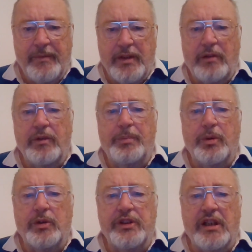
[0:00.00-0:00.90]
Don't
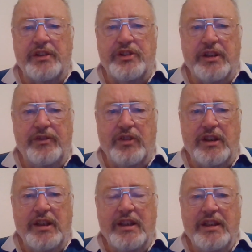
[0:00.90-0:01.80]
report it on
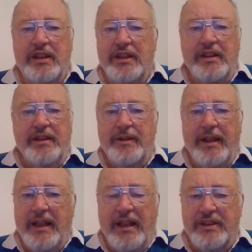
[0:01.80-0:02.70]
TV.
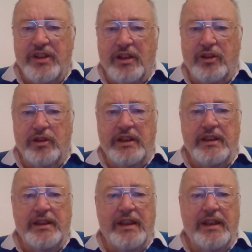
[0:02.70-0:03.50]
It's not good.